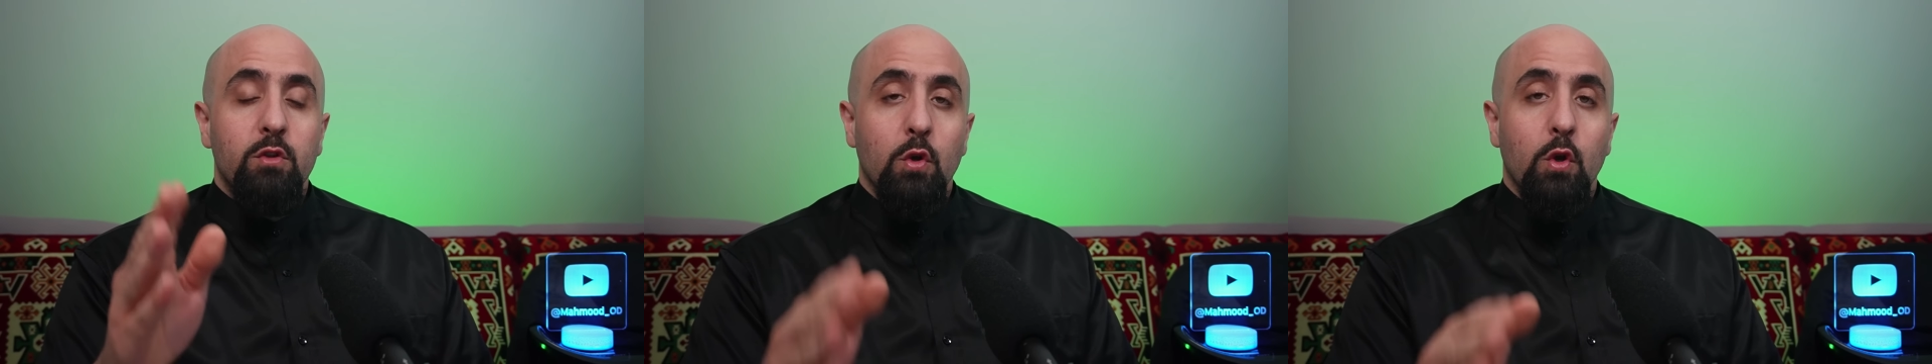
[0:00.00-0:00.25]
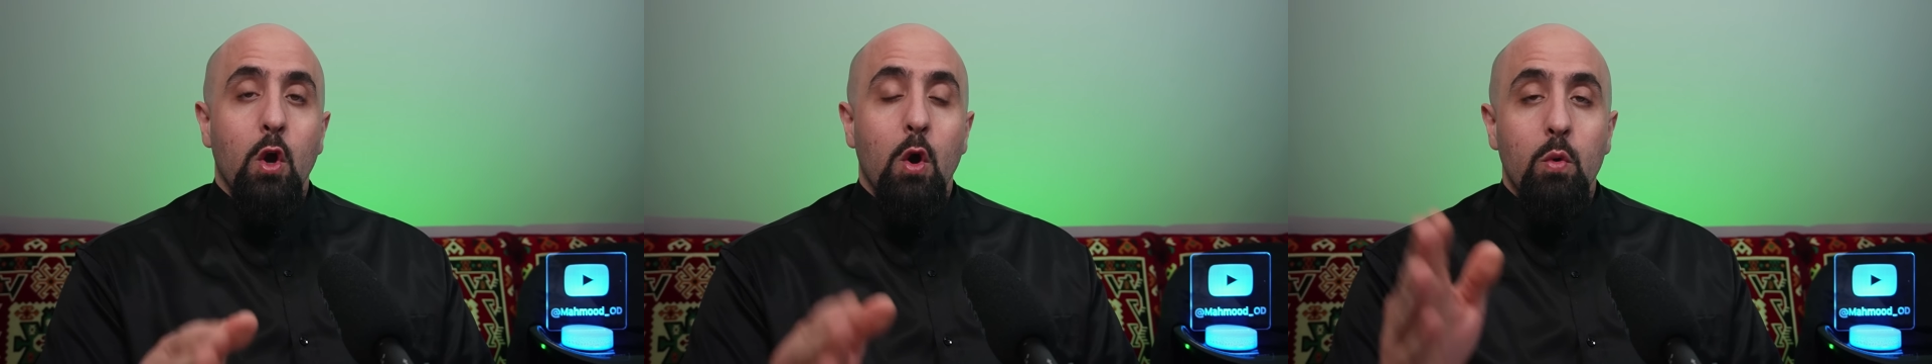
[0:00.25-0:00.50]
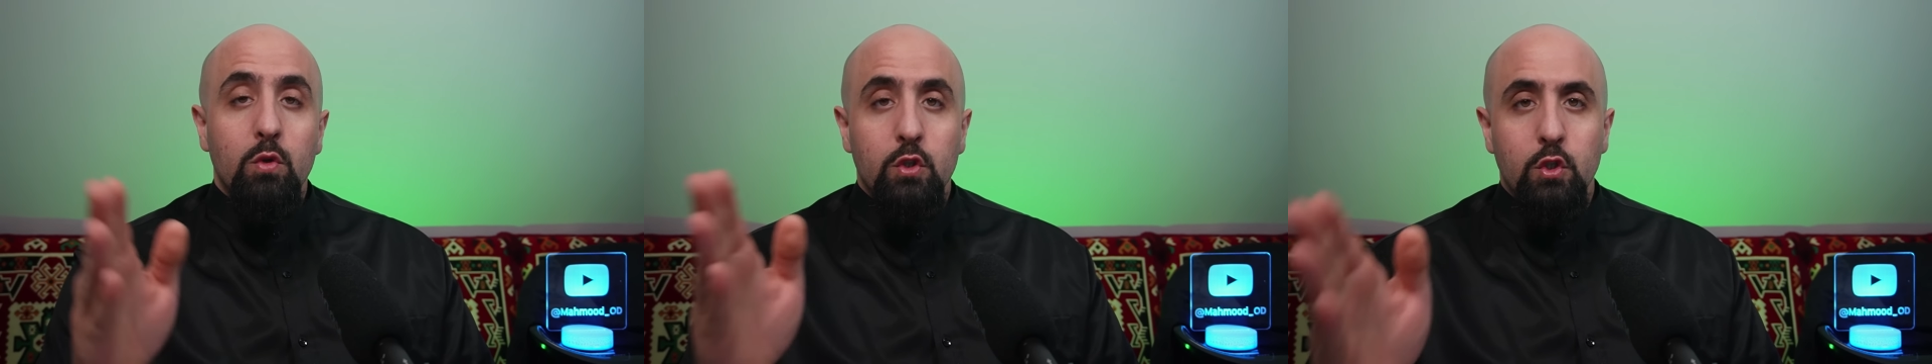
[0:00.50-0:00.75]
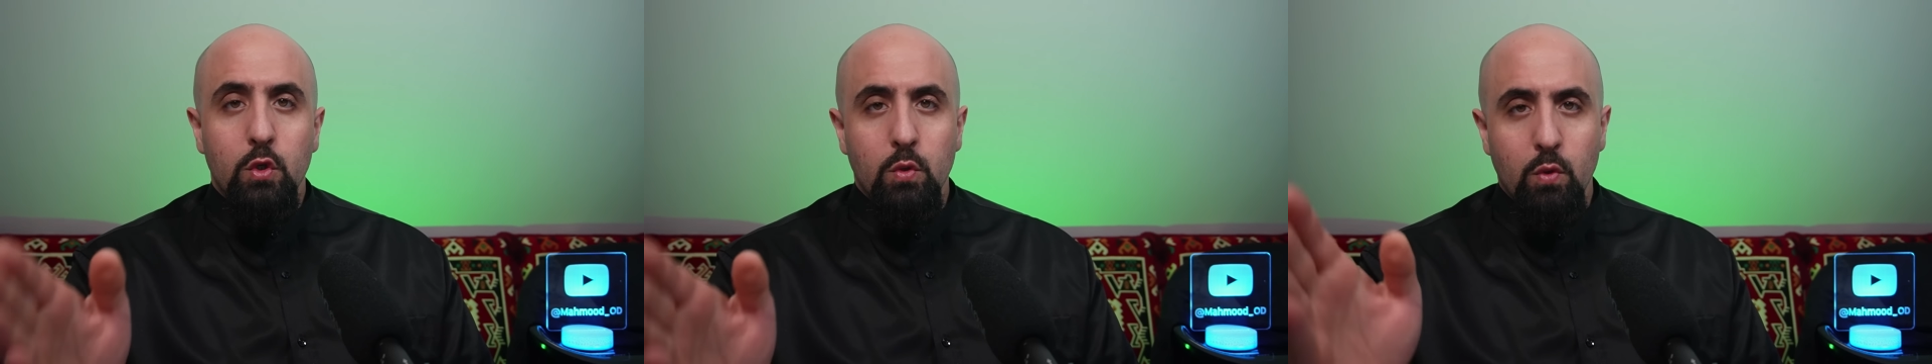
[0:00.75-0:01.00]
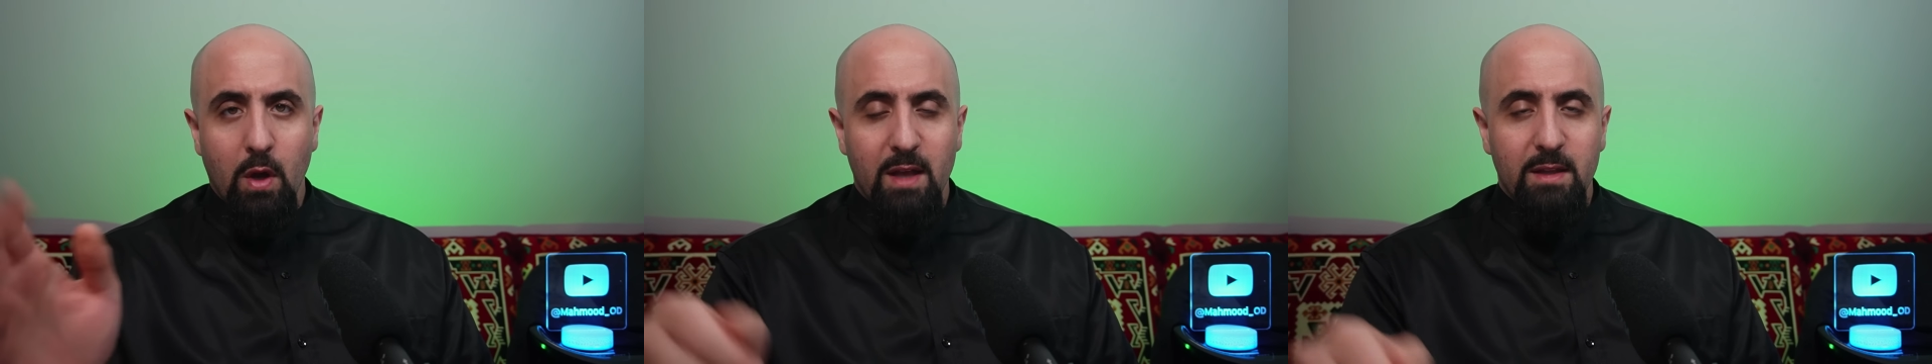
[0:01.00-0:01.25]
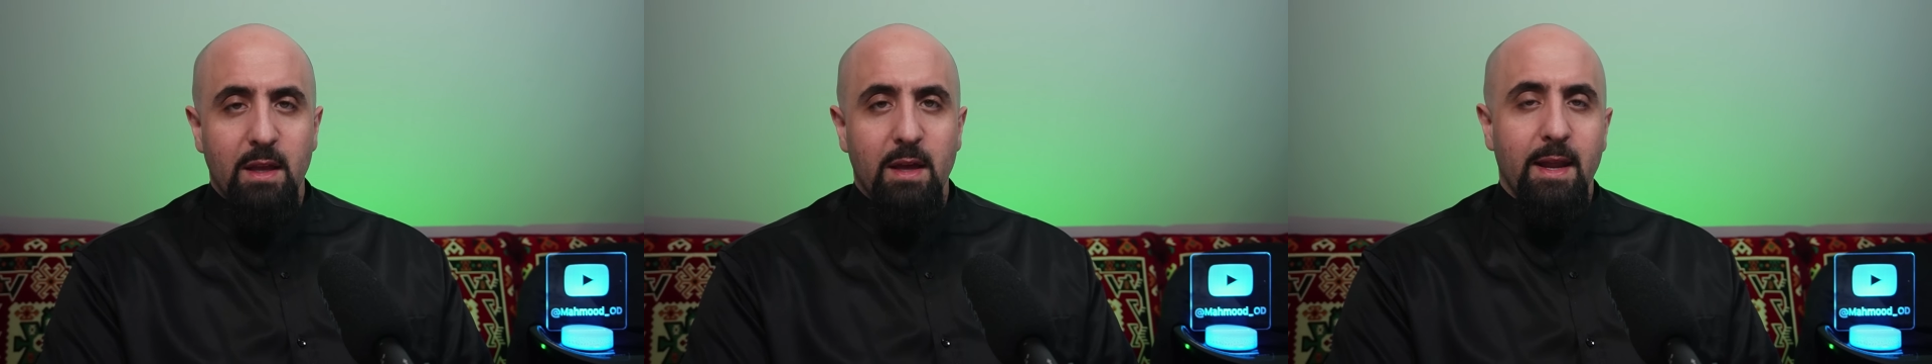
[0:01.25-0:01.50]
to go to
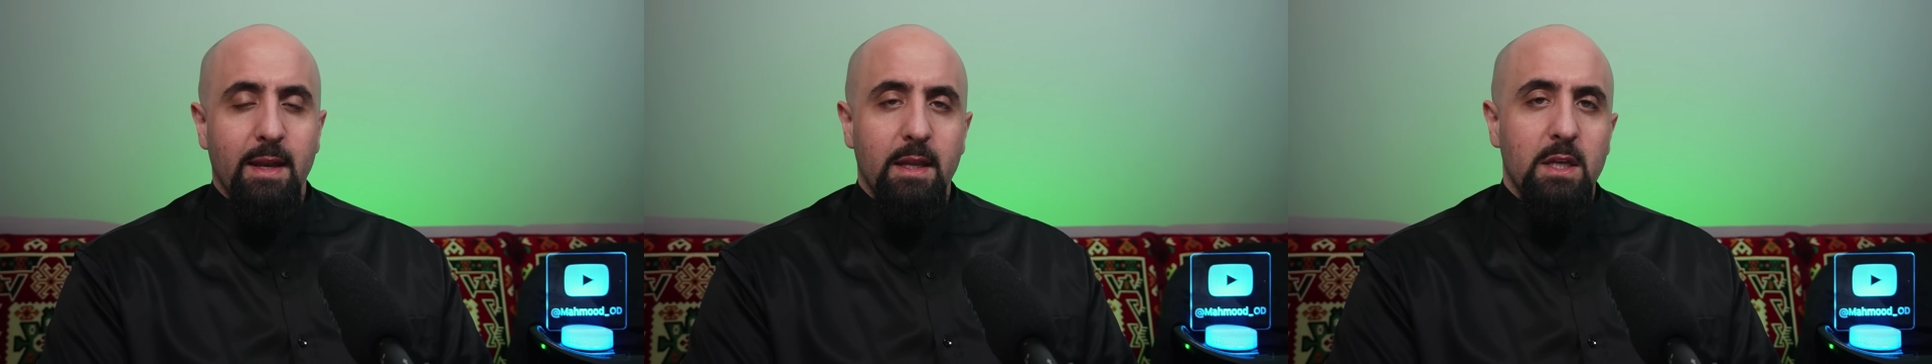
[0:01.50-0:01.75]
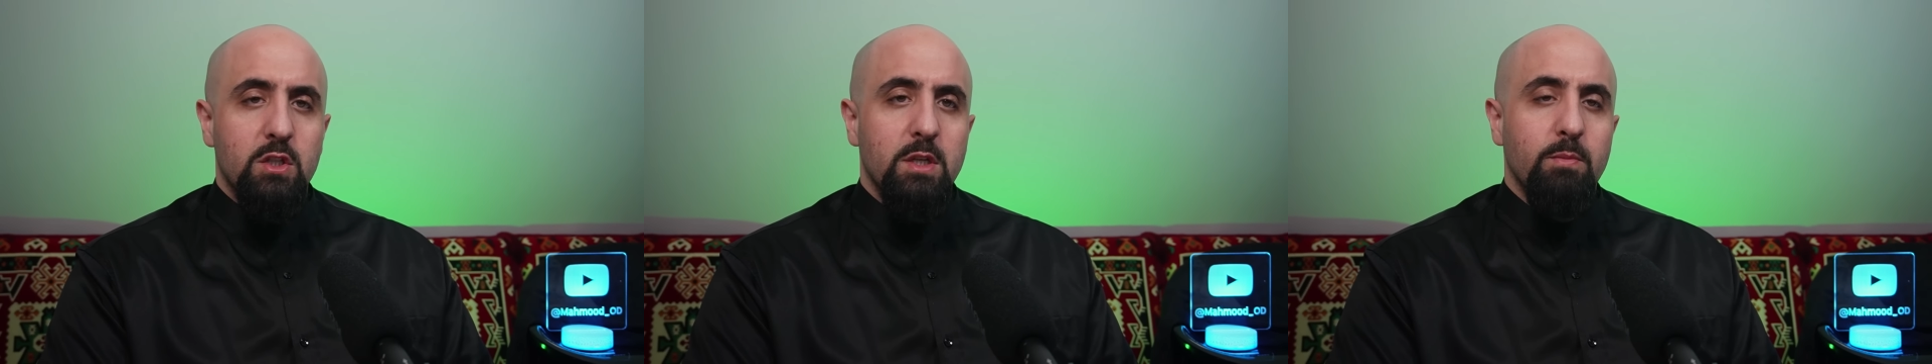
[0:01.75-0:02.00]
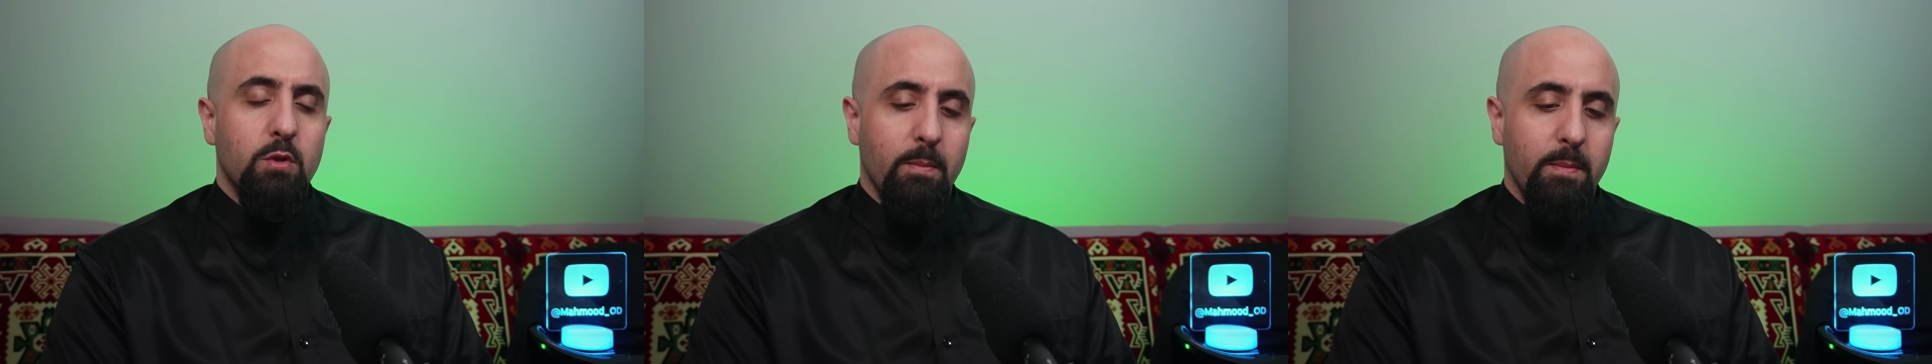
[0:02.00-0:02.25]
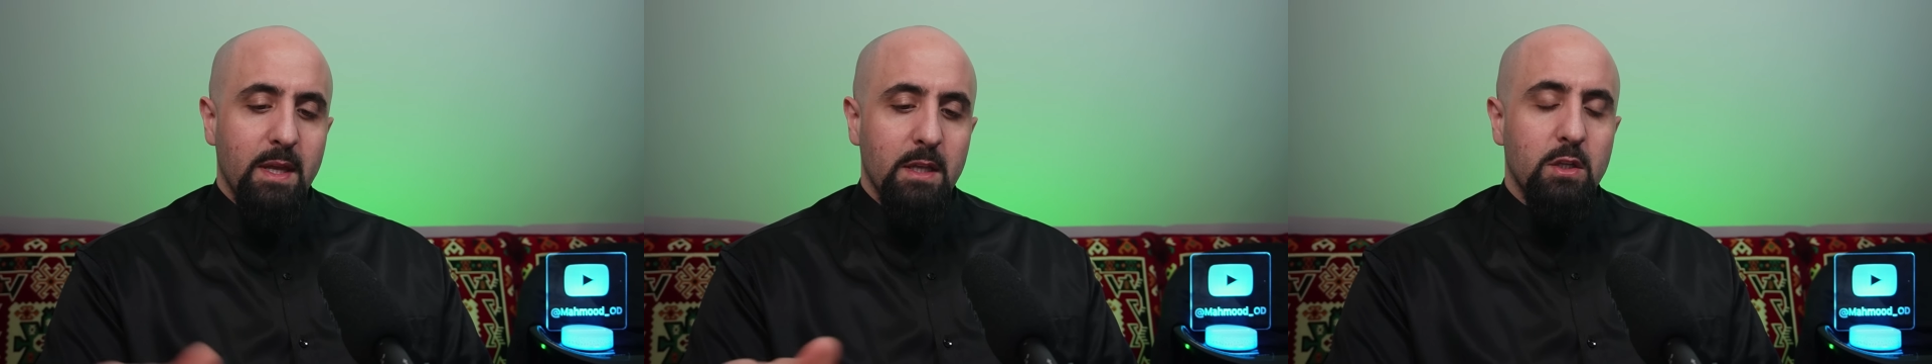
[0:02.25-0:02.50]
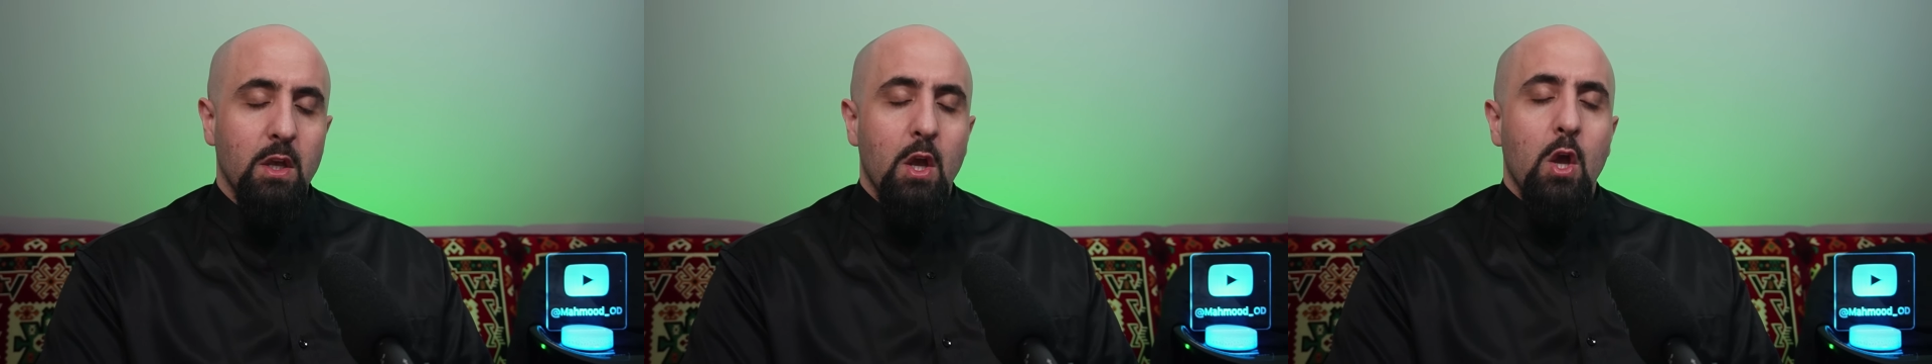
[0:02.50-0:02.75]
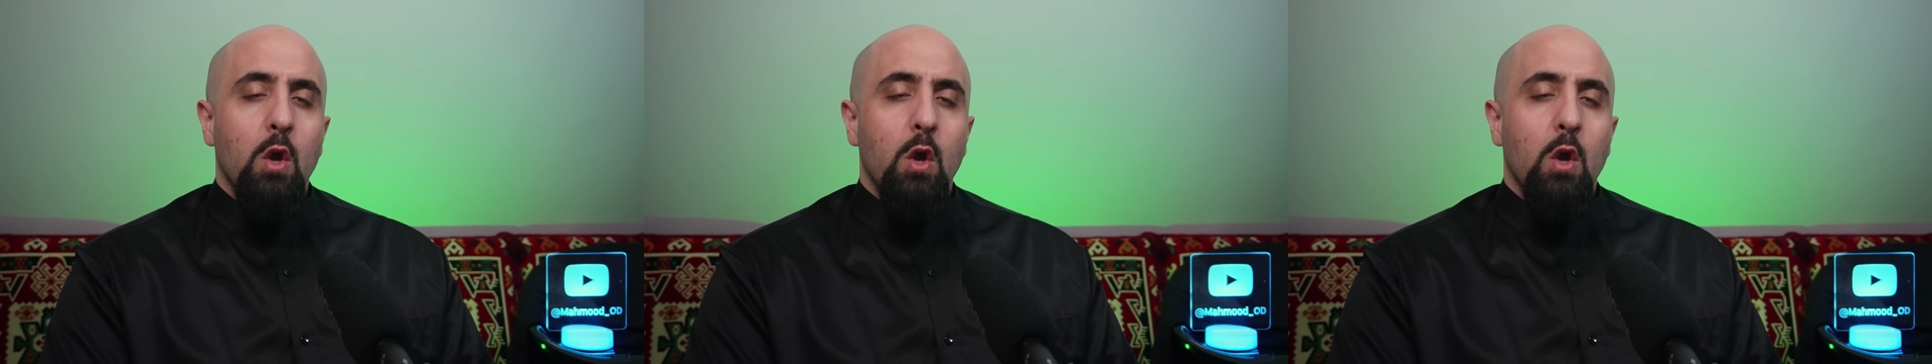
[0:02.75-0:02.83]
Qatar and Egypt to meet